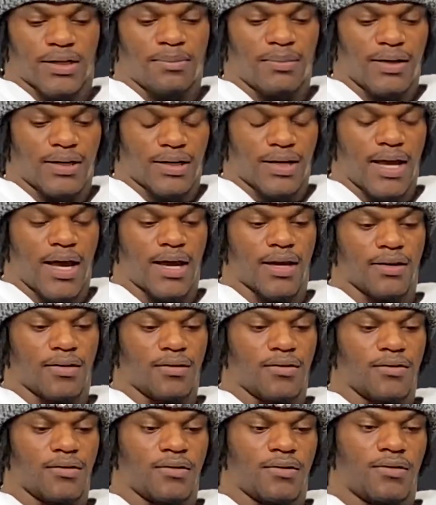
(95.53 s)
It meant a lot,
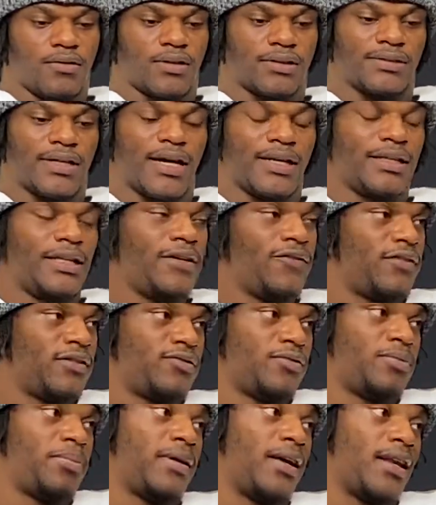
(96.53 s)
you know, because our defense
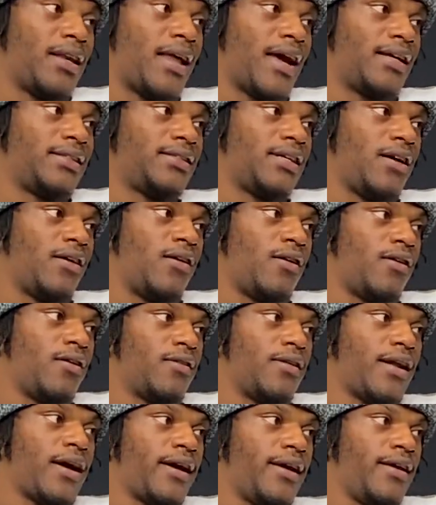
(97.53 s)
was playing lights out all
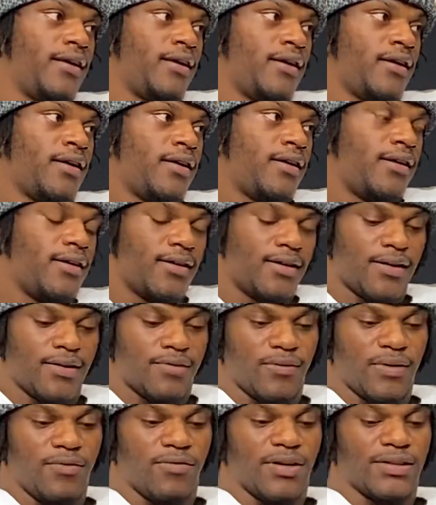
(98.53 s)
night. And
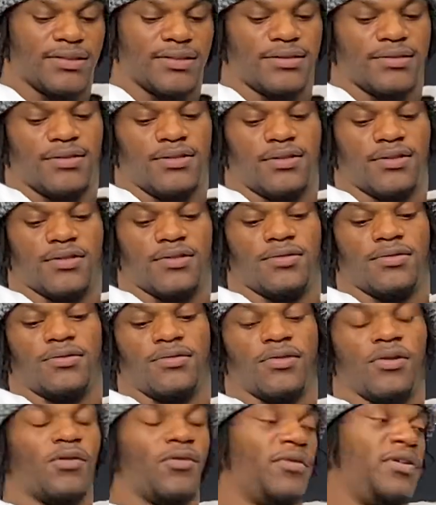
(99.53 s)
we wasn't, you know,
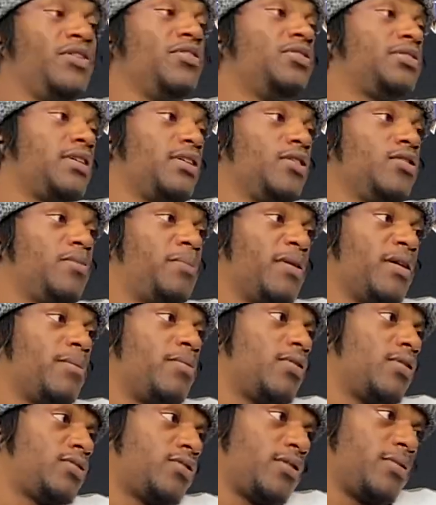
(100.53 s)
doing what we usually do, putting
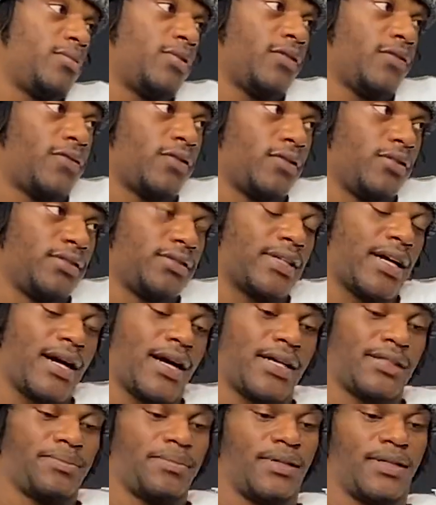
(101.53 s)
points on the board for those
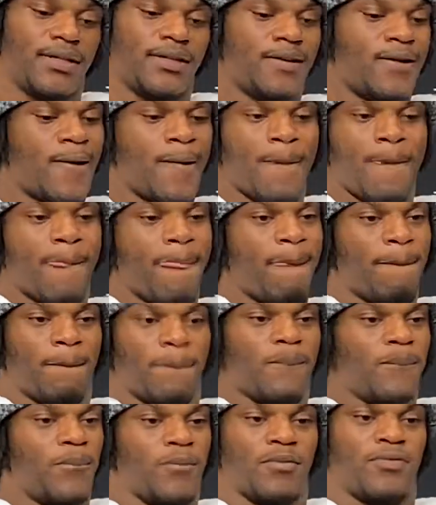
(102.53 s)
guys. But
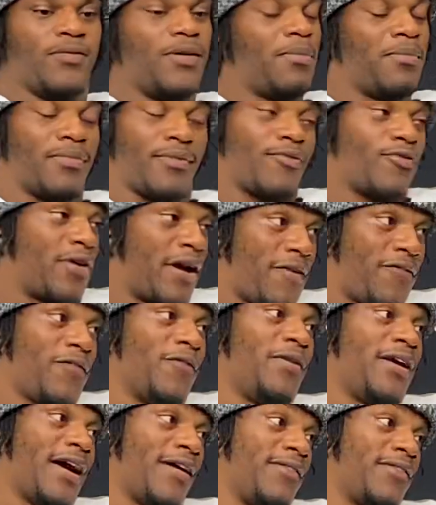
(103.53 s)
I'm grateful
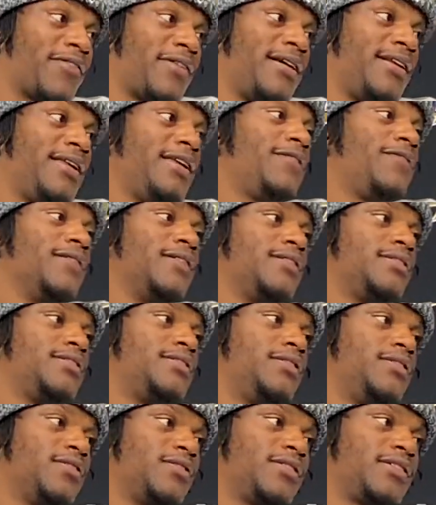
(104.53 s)
we have a great defense,
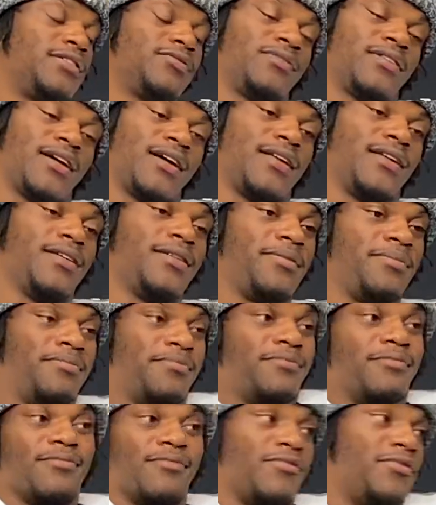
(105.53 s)
you know, because without them,
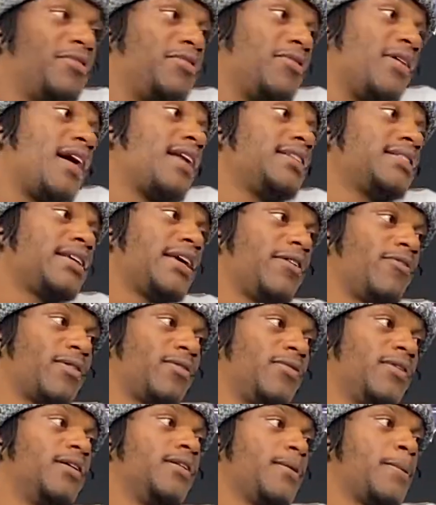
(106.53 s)
we don't know how this game would have
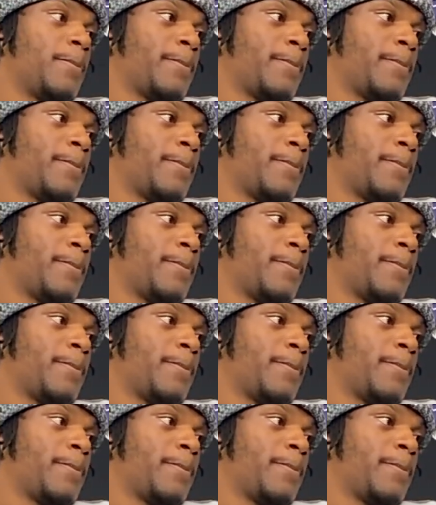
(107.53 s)
went.